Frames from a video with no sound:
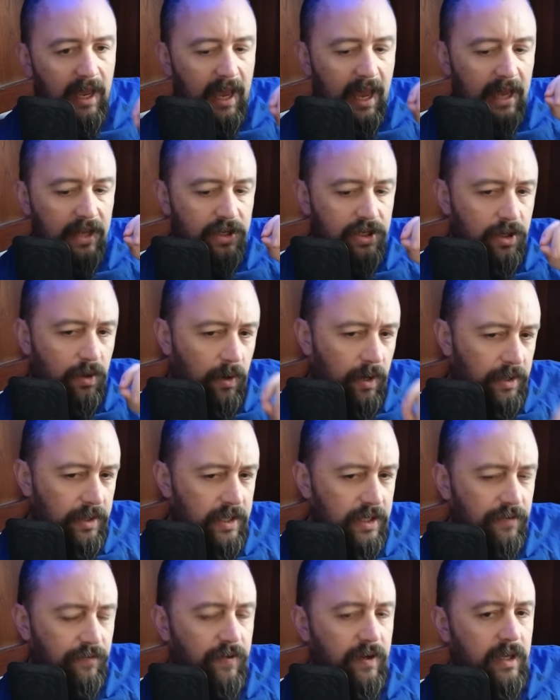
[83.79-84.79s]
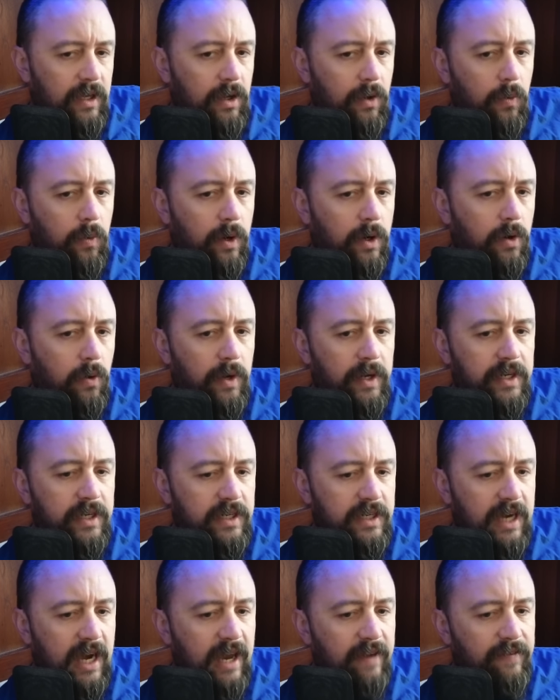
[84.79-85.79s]
And so, on this video, we're going to
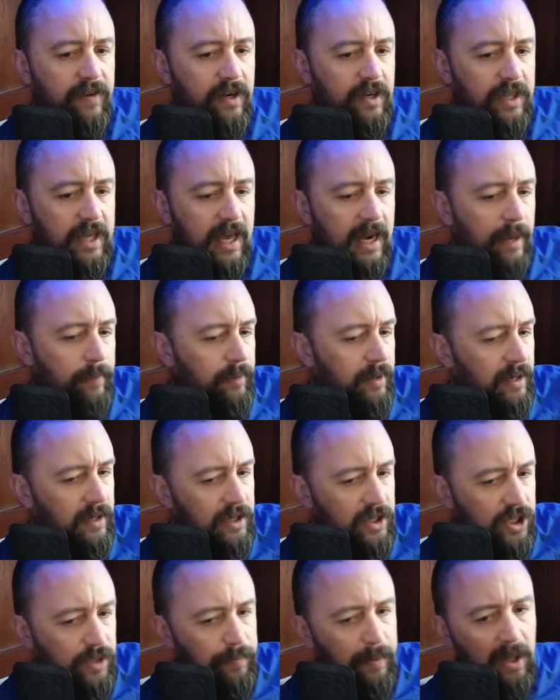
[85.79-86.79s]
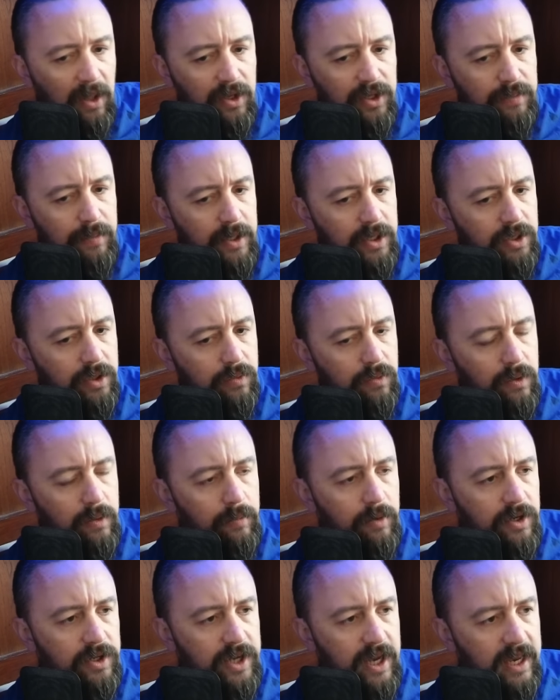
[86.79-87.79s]
dive into that. I'm going to dispel as much of the
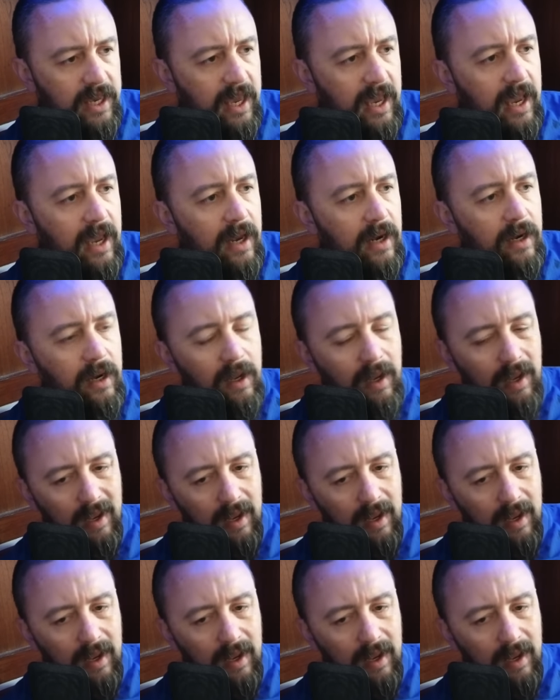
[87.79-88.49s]
rumor as I can.